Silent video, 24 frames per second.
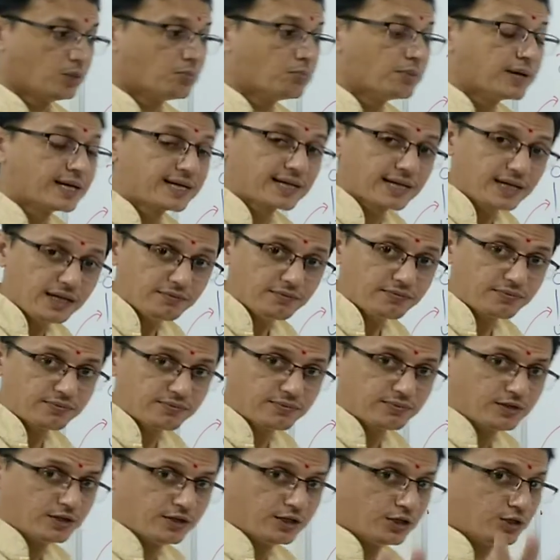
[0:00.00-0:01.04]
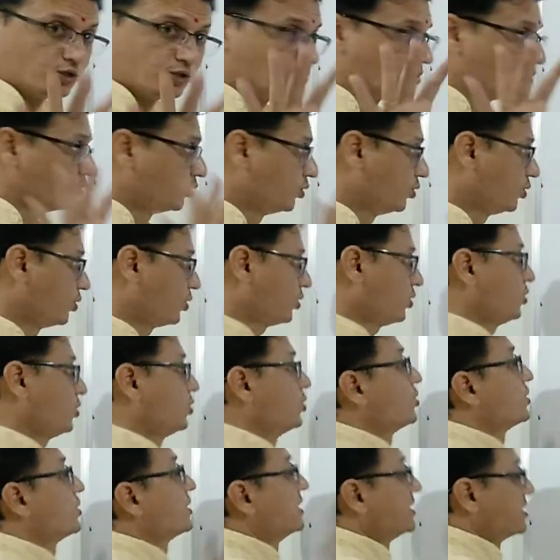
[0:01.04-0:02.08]
But if you do not
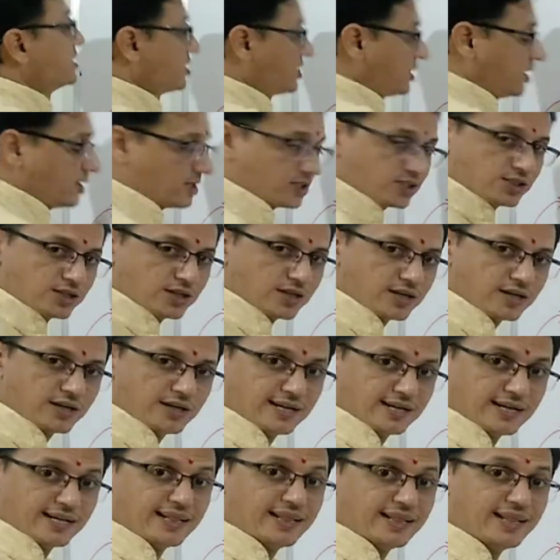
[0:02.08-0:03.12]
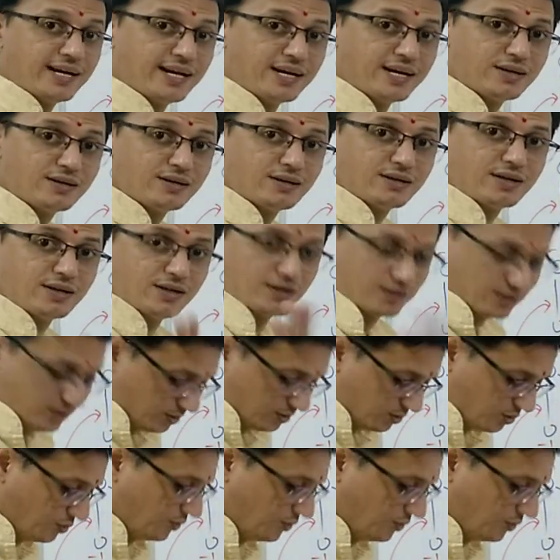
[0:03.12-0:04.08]
know the structure, then you